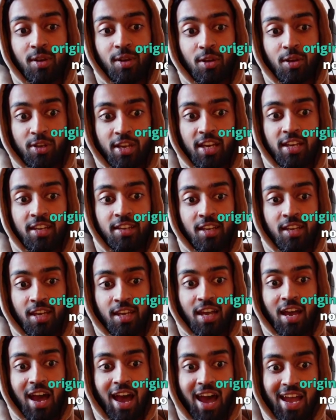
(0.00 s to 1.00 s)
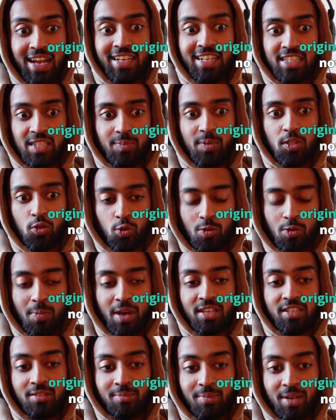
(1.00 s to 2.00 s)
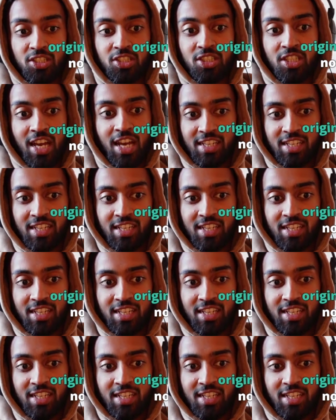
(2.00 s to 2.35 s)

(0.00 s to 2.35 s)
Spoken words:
like, okay, I need to be doing my shit.